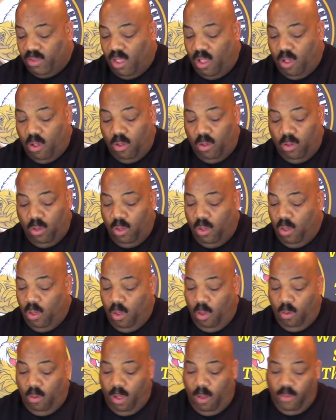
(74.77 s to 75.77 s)
So
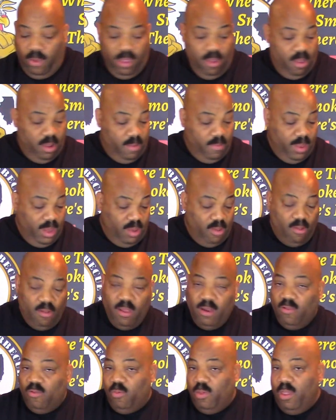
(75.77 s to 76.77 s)
what we're gonna be
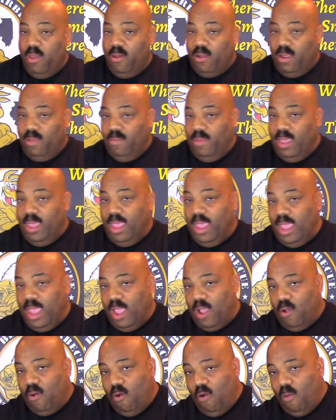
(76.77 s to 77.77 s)
doing is we're gonna
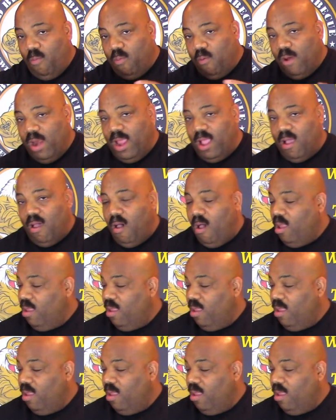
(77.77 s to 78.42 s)
be incorporating